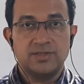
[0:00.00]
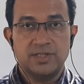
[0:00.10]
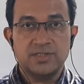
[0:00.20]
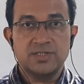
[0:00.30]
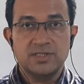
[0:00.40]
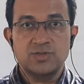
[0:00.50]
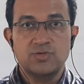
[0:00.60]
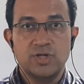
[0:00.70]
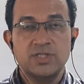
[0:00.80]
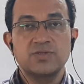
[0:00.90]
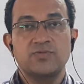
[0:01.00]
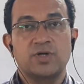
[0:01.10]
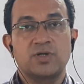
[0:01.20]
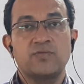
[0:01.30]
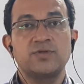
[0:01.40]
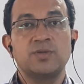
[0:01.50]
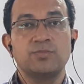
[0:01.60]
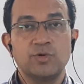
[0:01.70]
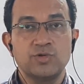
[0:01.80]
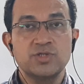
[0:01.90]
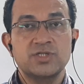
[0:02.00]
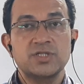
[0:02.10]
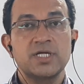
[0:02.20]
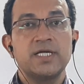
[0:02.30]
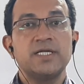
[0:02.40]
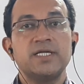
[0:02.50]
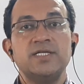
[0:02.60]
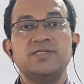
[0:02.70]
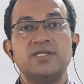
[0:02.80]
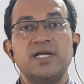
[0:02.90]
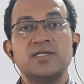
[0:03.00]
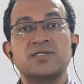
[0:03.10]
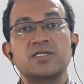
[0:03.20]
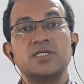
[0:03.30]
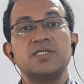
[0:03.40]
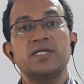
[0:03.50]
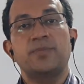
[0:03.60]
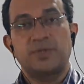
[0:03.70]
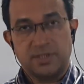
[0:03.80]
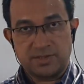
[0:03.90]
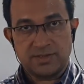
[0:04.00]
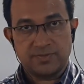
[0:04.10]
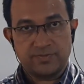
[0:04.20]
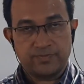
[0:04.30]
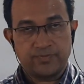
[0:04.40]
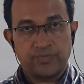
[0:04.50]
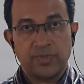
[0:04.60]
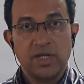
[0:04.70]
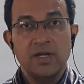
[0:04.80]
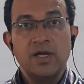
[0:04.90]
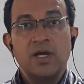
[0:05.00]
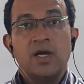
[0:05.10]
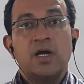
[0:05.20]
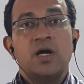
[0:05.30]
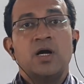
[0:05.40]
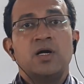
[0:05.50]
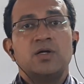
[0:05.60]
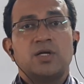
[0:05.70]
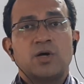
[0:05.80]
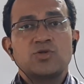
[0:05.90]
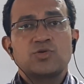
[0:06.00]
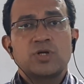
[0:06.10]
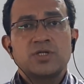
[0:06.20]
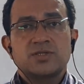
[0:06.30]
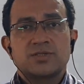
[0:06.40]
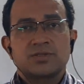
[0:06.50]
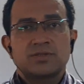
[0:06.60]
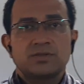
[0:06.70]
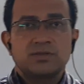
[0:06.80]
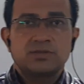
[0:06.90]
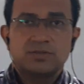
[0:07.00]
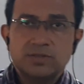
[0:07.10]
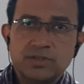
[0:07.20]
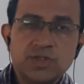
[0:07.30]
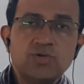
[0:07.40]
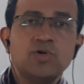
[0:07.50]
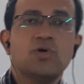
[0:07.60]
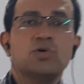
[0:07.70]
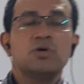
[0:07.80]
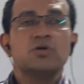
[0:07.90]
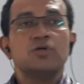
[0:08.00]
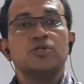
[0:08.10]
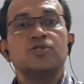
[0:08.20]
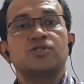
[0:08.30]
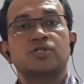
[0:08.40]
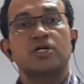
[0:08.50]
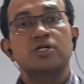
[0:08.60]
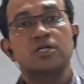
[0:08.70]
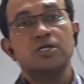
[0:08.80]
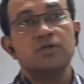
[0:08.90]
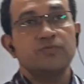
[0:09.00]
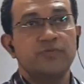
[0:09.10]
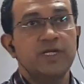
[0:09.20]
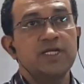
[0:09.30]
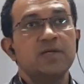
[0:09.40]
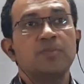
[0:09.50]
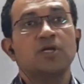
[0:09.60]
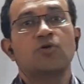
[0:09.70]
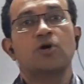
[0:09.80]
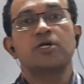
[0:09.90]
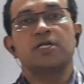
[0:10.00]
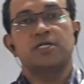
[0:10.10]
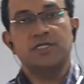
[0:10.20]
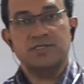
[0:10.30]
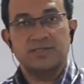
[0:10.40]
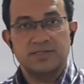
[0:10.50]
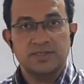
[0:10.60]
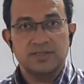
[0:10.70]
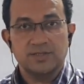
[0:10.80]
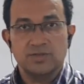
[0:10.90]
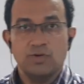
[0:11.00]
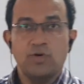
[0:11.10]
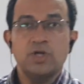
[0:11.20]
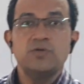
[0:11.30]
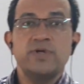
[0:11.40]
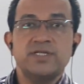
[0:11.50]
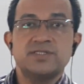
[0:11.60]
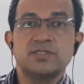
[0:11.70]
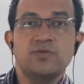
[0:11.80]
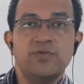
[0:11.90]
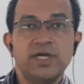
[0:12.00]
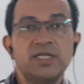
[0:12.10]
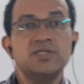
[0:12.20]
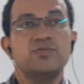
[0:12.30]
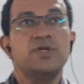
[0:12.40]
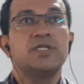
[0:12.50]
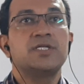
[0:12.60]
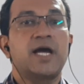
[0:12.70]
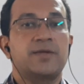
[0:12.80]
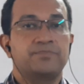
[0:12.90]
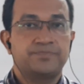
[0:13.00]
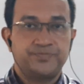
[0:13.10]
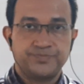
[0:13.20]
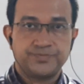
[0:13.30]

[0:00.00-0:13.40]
This is, students, one of the most easiest chapters. Now, students, you know certain variable quantities always varies with time.